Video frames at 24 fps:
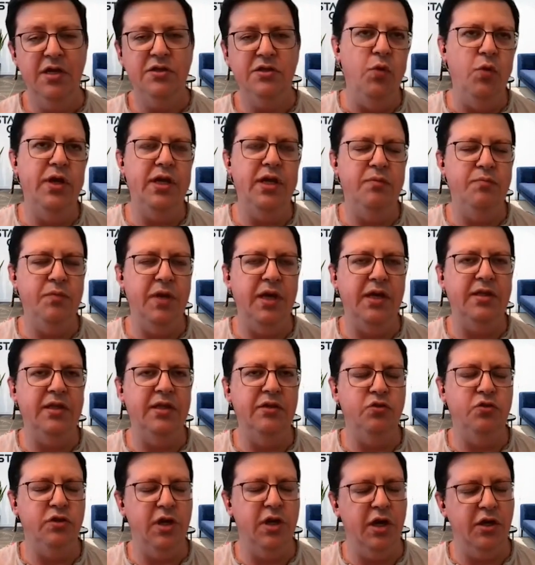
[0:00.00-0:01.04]
Uh, we can make
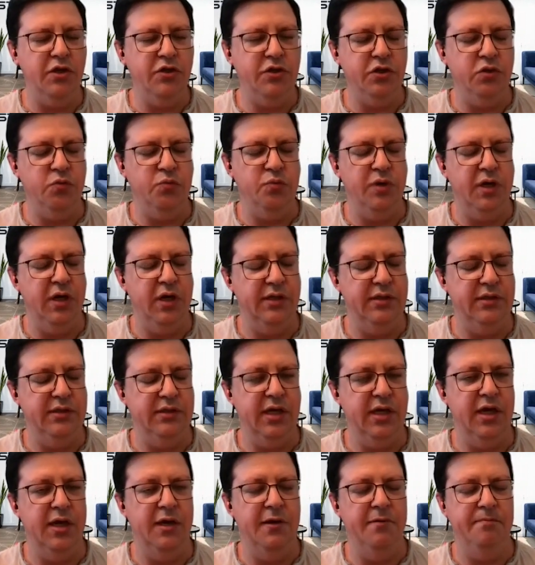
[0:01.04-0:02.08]
the introduction,
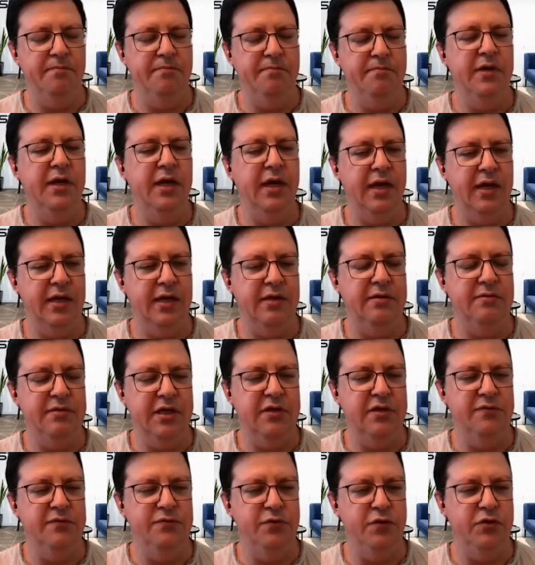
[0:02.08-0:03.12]
but uh, eh, the